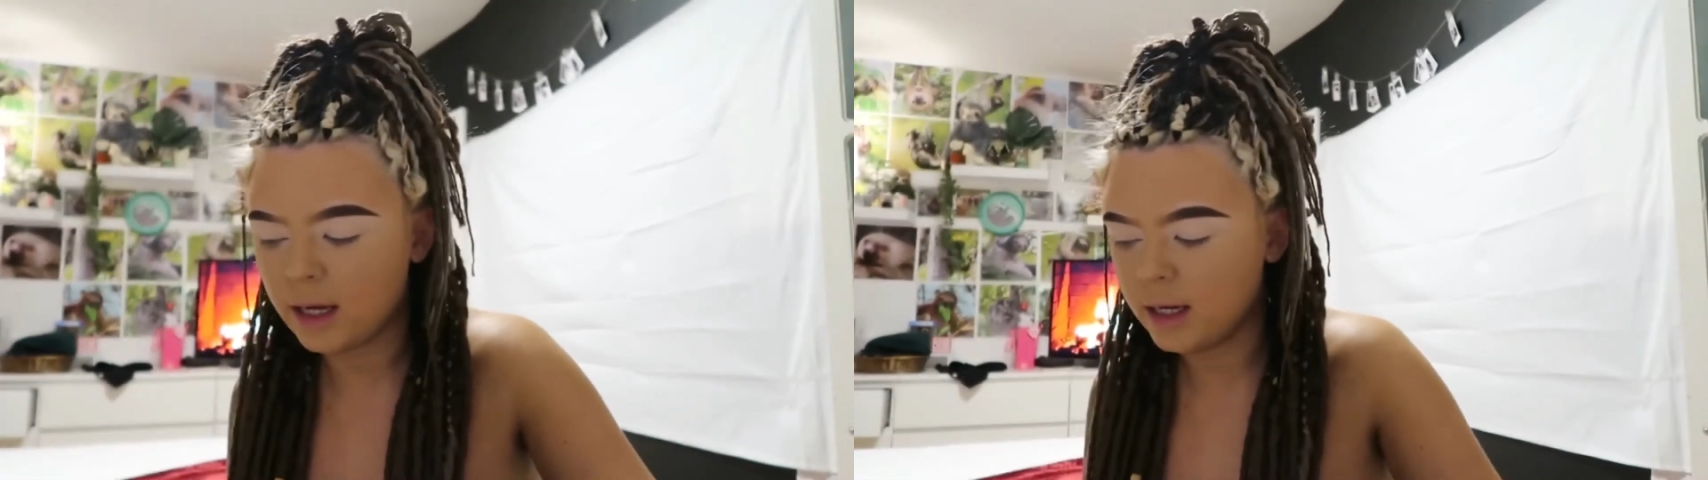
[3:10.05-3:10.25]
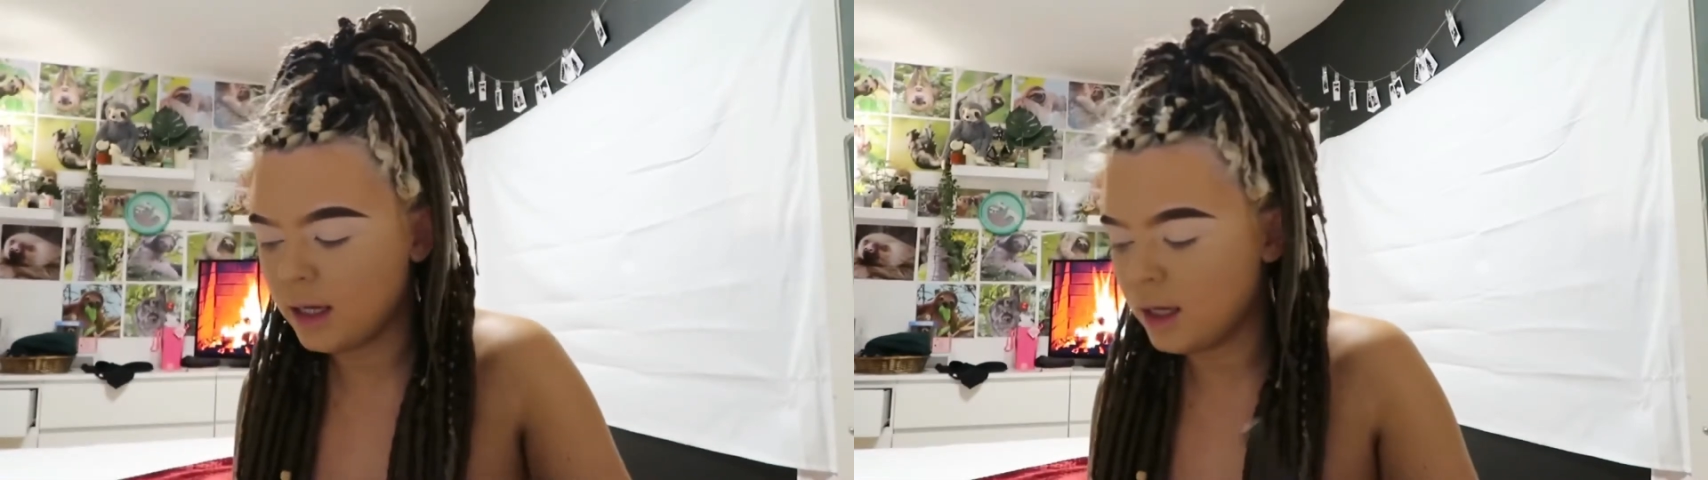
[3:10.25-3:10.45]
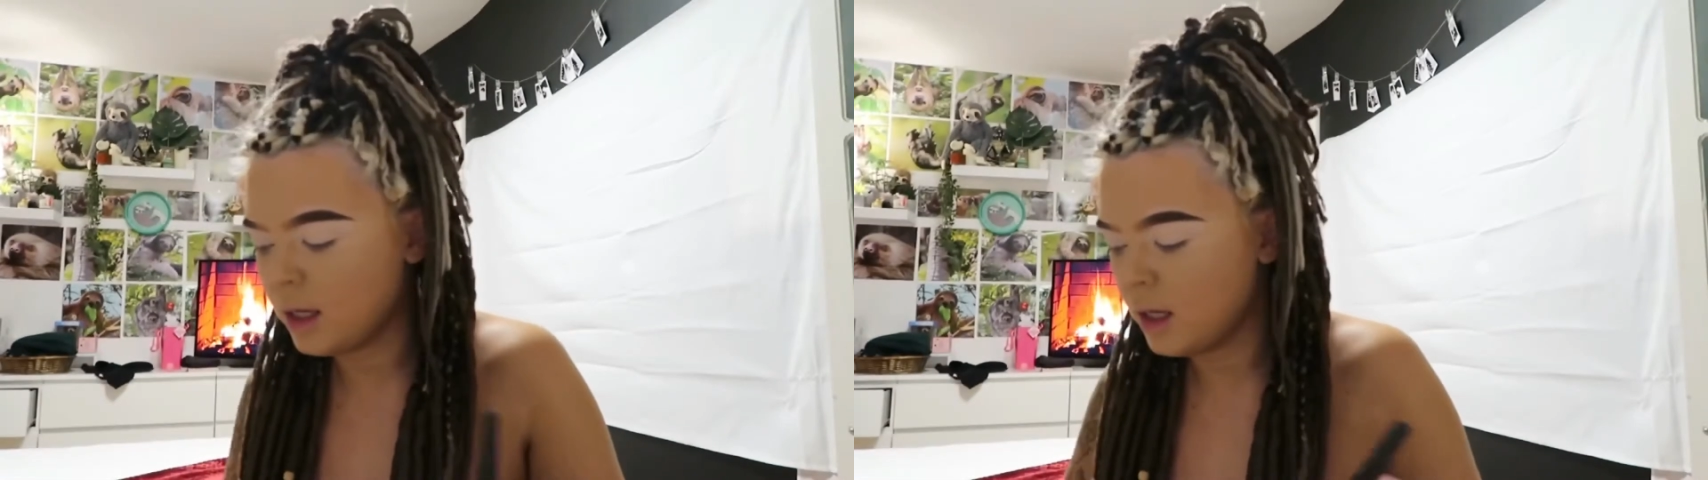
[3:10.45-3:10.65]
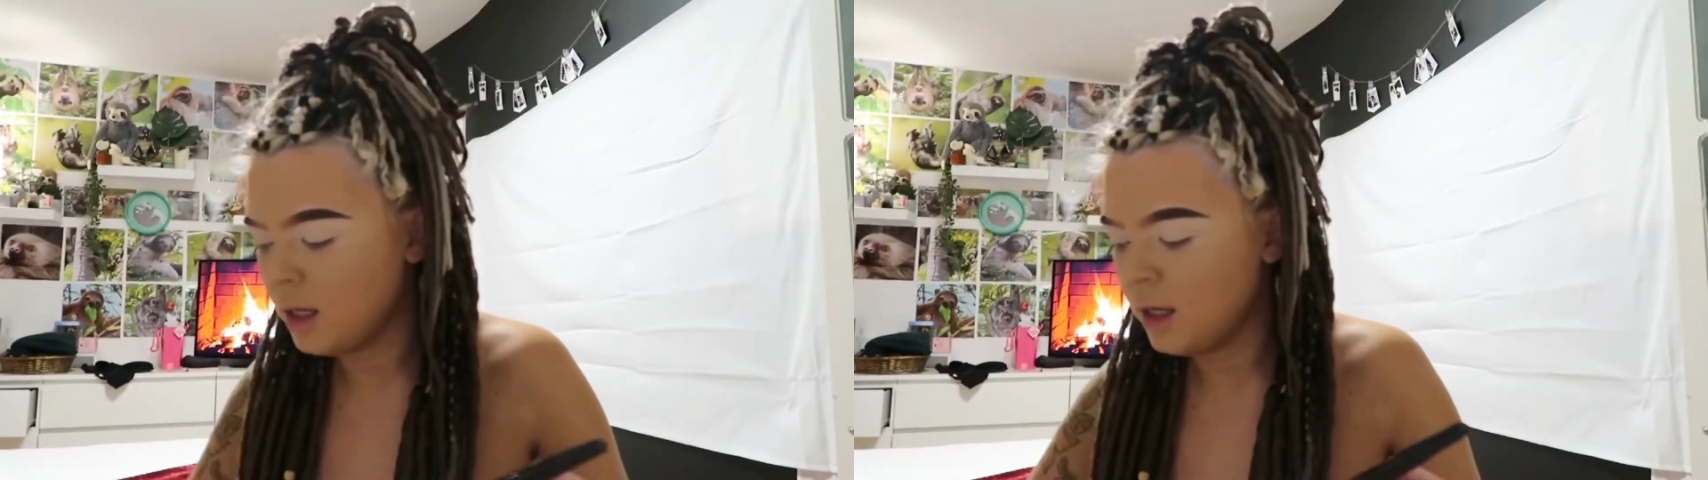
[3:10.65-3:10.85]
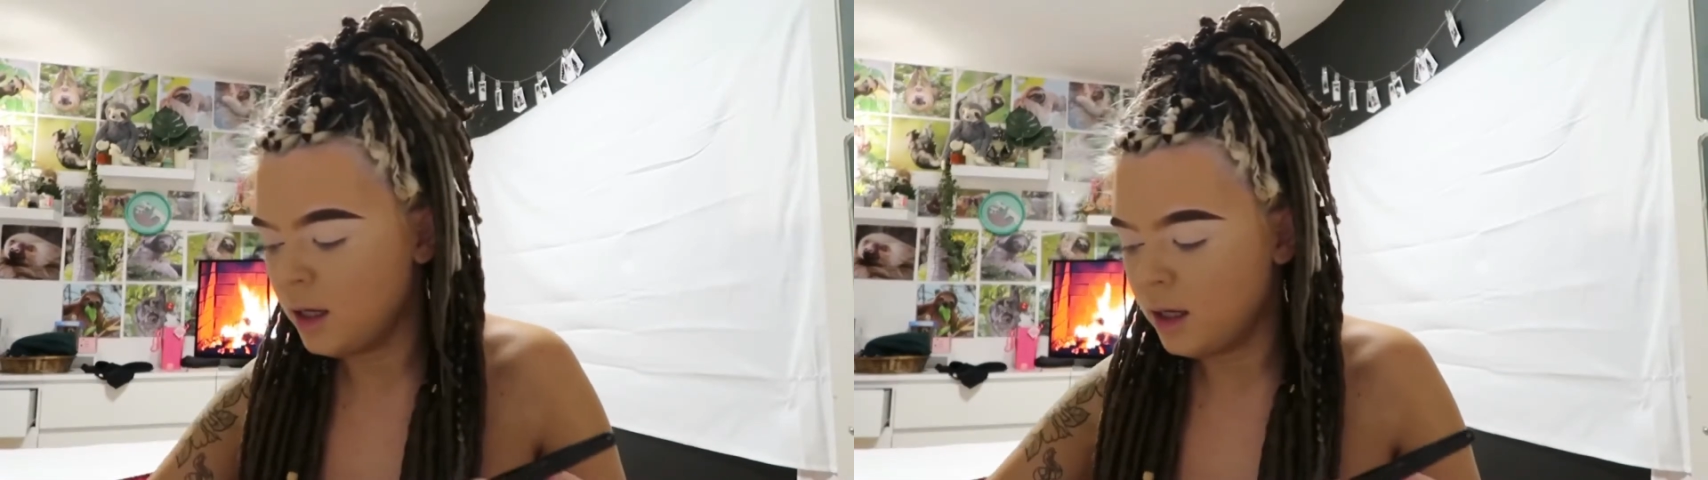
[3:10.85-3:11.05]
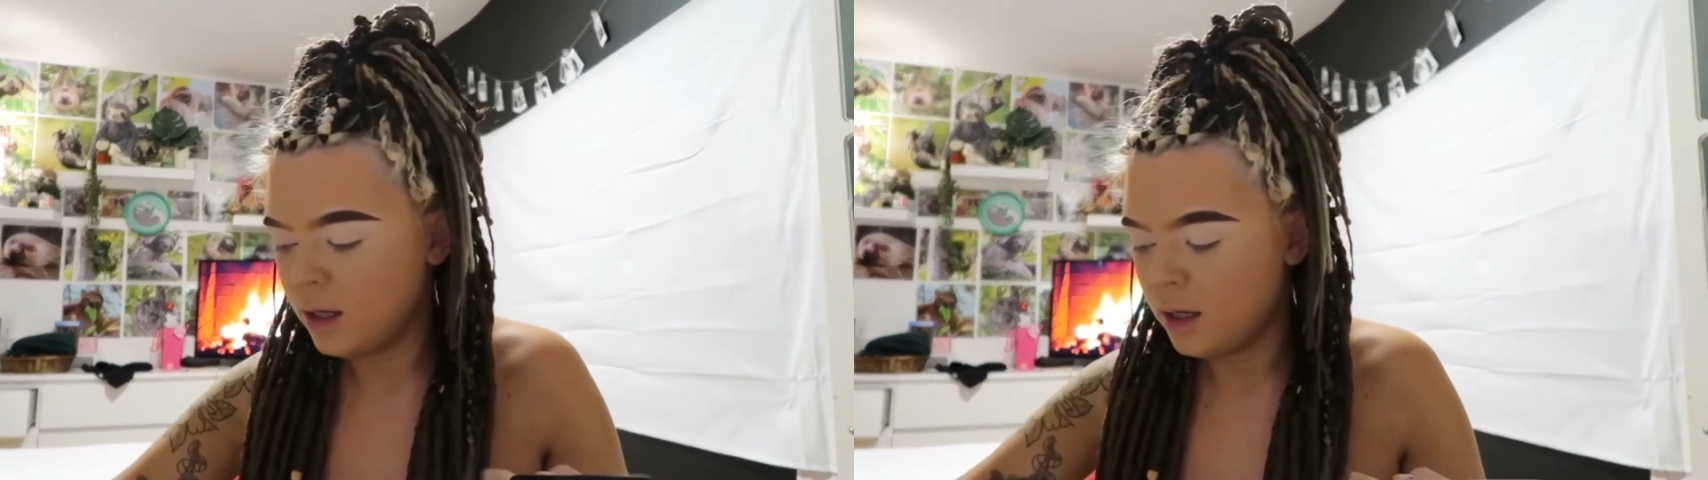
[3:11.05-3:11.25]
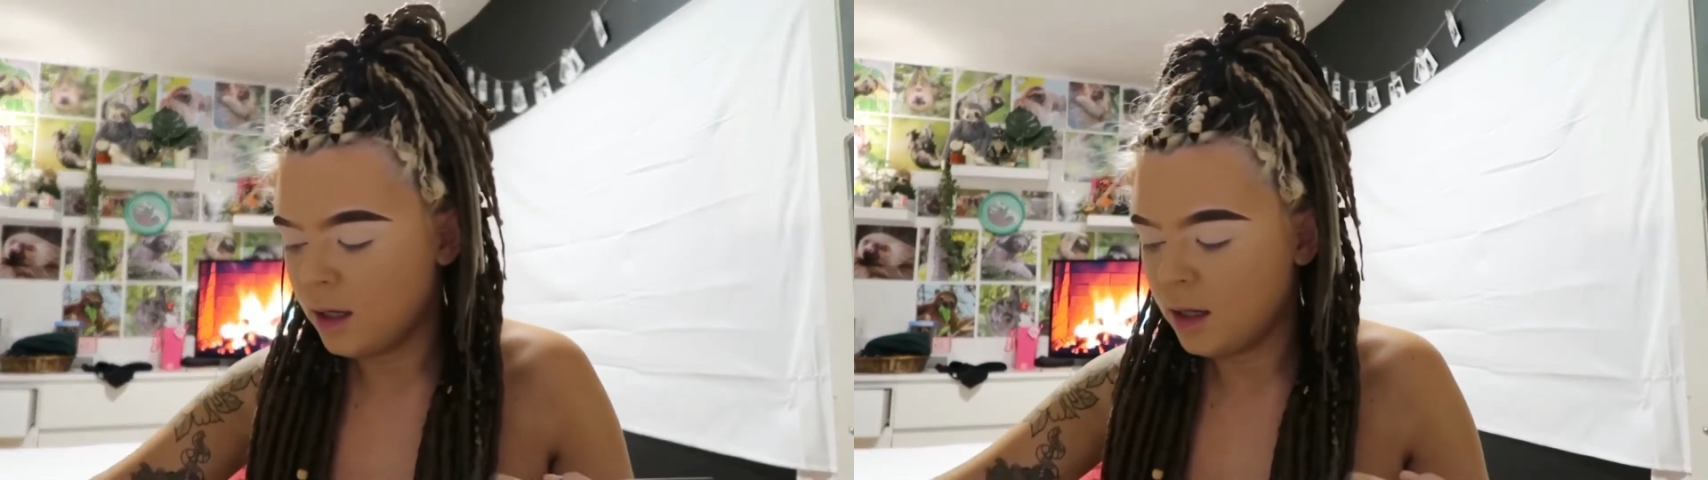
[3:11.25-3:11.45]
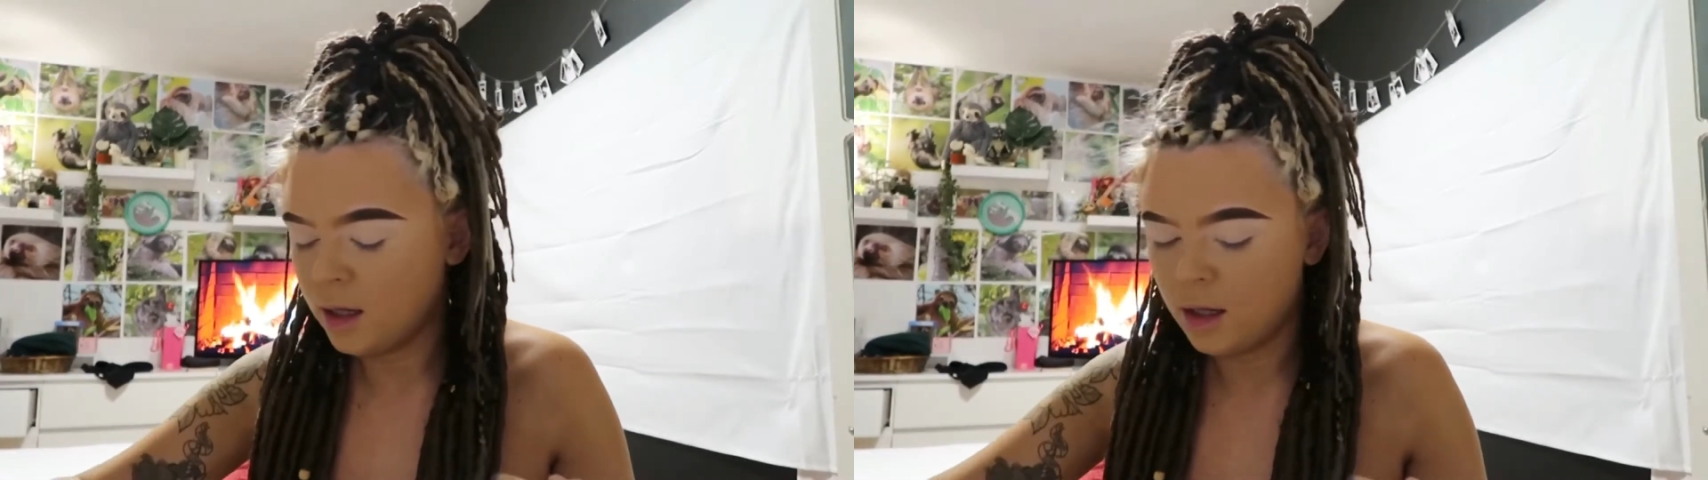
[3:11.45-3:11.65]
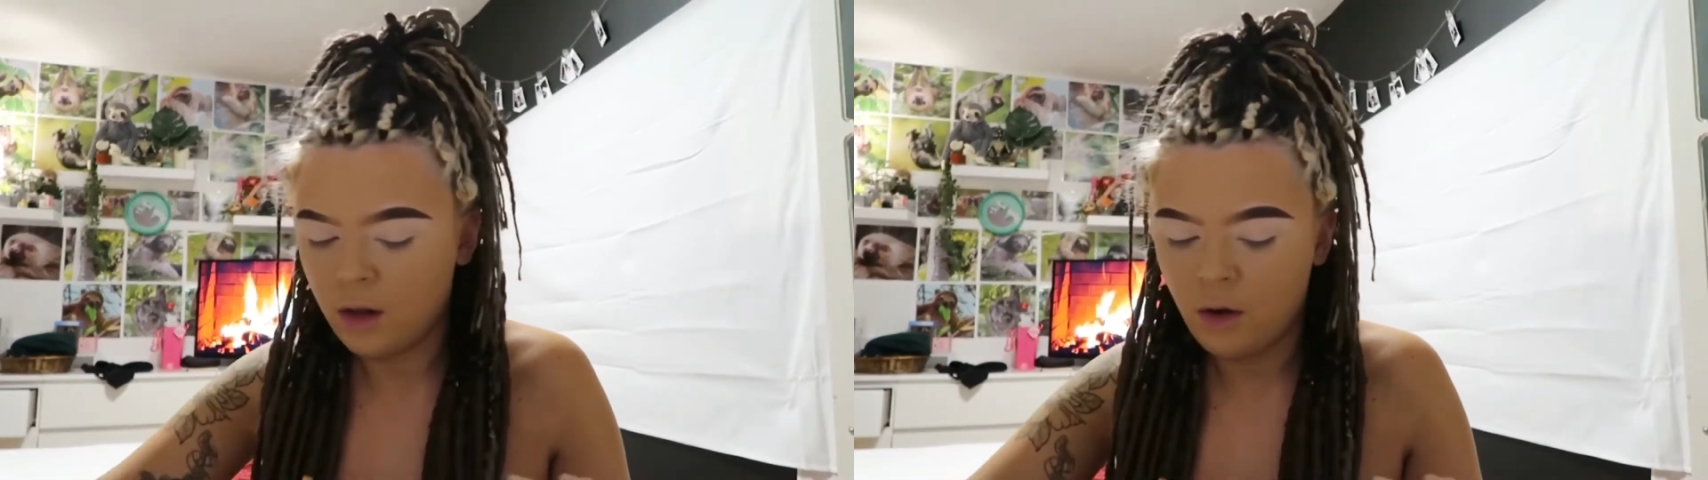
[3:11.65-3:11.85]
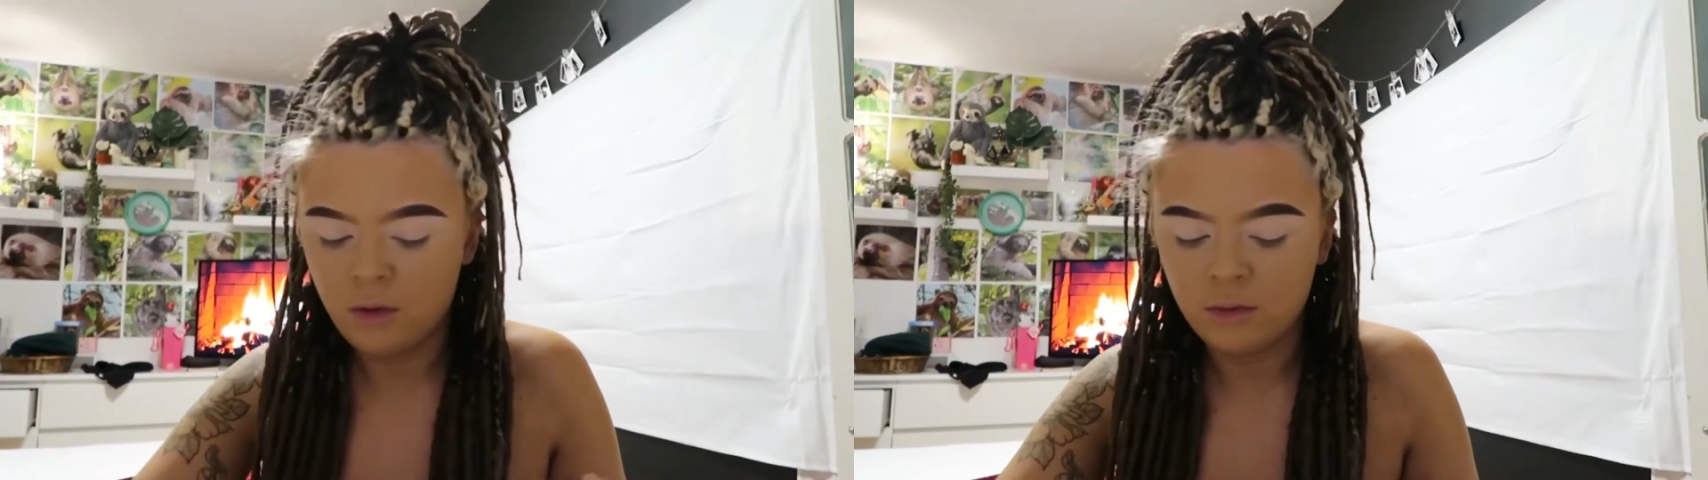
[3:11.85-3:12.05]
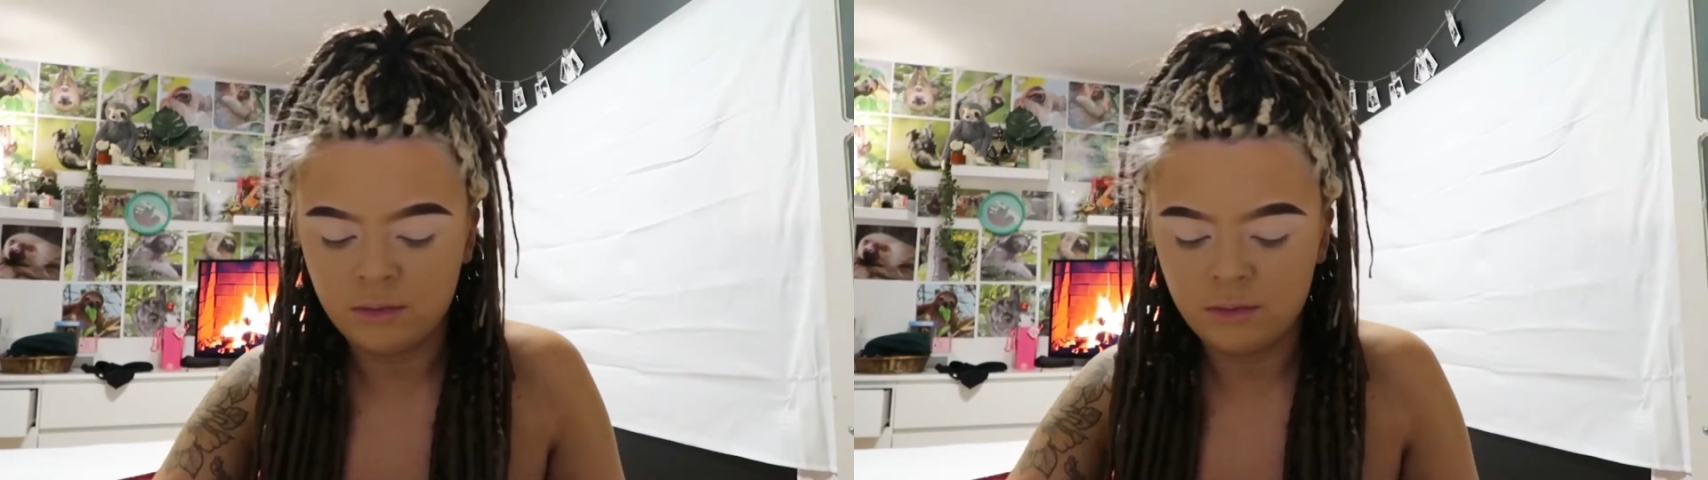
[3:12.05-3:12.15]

I think, you know,